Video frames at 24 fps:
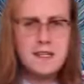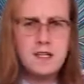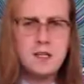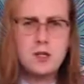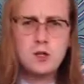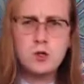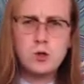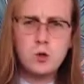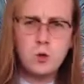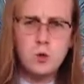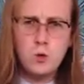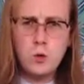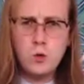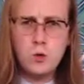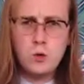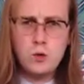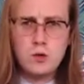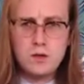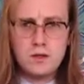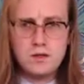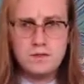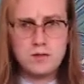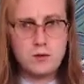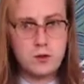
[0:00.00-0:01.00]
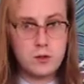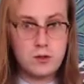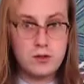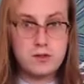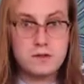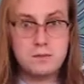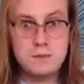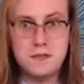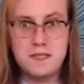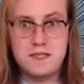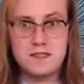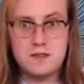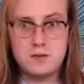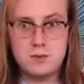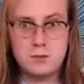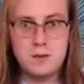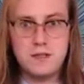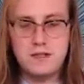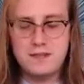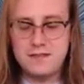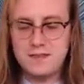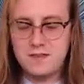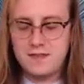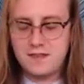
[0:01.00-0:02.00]
cool, of course, because
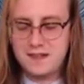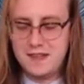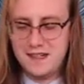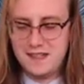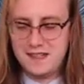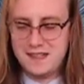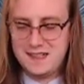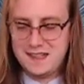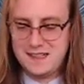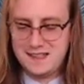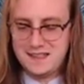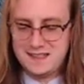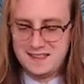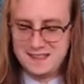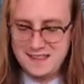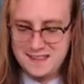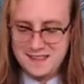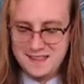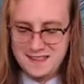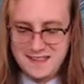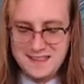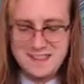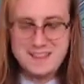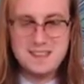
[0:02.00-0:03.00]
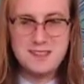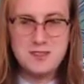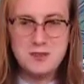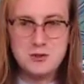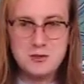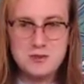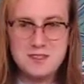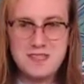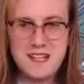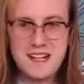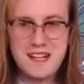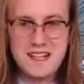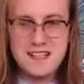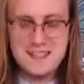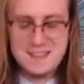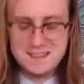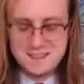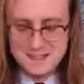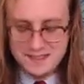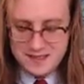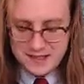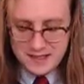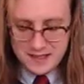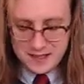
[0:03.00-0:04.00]
we've used
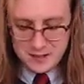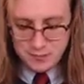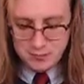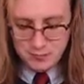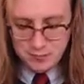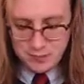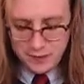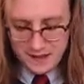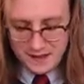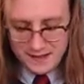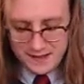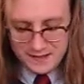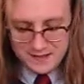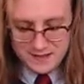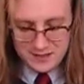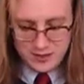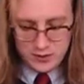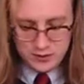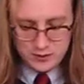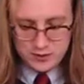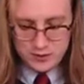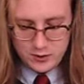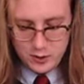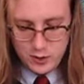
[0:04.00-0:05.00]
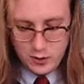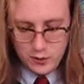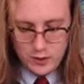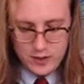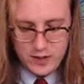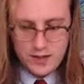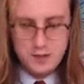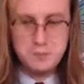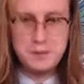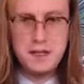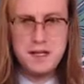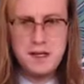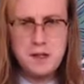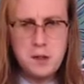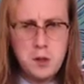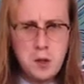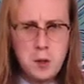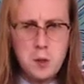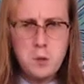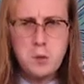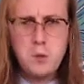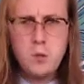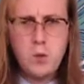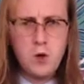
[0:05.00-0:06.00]
ice, but it's also going to be
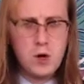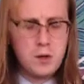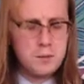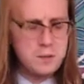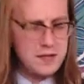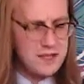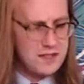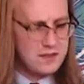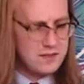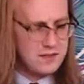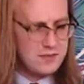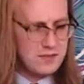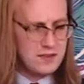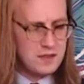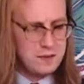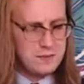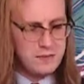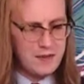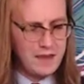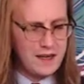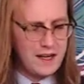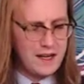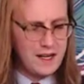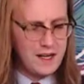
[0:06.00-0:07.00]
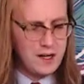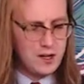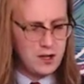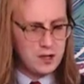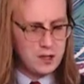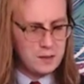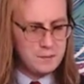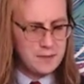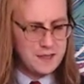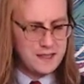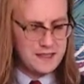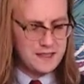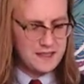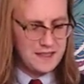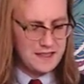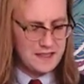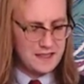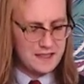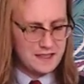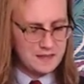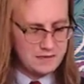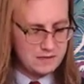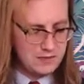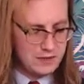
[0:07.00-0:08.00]
warming from that Armagnac
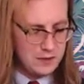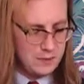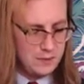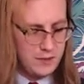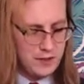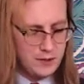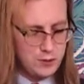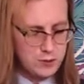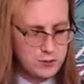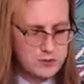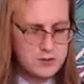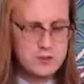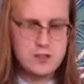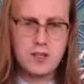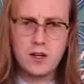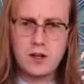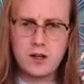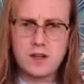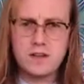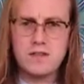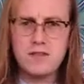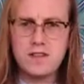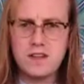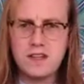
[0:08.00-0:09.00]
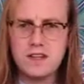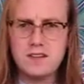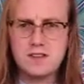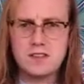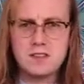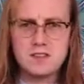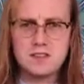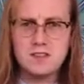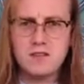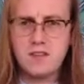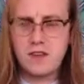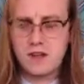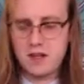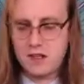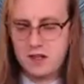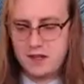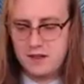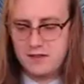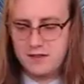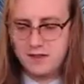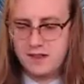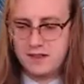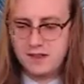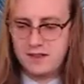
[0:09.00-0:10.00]
and from those dark flavors of the
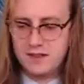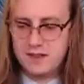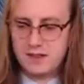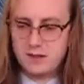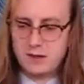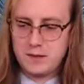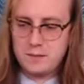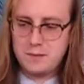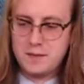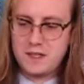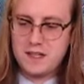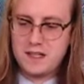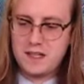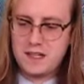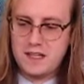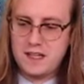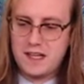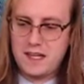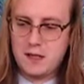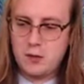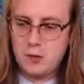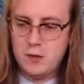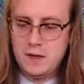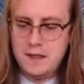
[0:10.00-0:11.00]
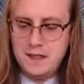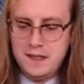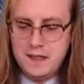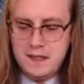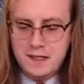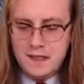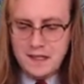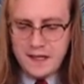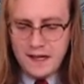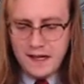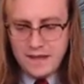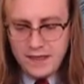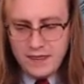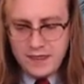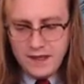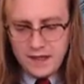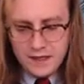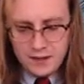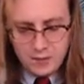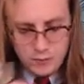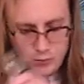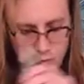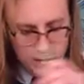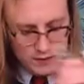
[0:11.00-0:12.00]
coffee and the creme de cacao. And
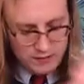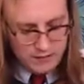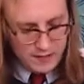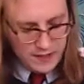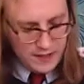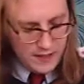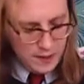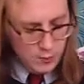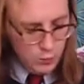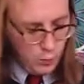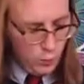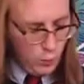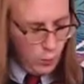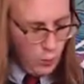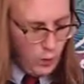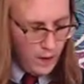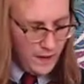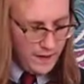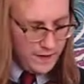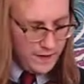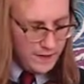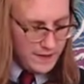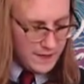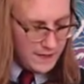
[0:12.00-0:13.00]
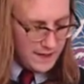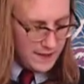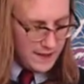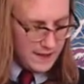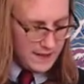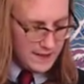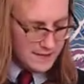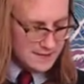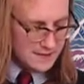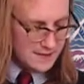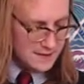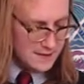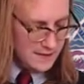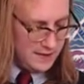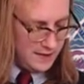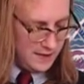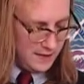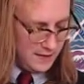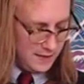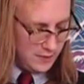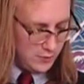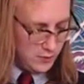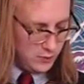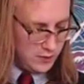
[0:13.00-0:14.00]
then we've got one last
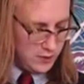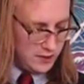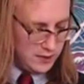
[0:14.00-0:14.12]
note